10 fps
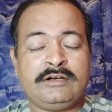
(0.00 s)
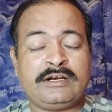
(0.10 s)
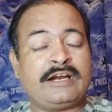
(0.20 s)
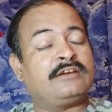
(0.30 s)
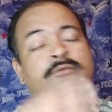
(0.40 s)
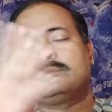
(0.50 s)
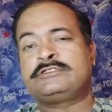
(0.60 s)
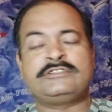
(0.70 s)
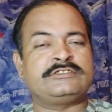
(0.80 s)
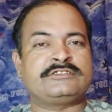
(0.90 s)

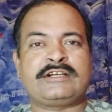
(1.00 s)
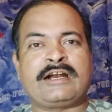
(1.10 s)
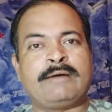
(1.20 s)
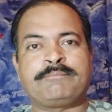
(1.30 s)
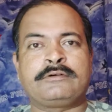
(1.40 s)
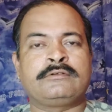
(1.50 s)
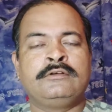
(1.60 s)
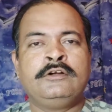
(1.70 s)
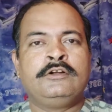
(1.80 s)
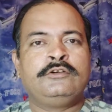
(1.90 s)
inadequacies that happen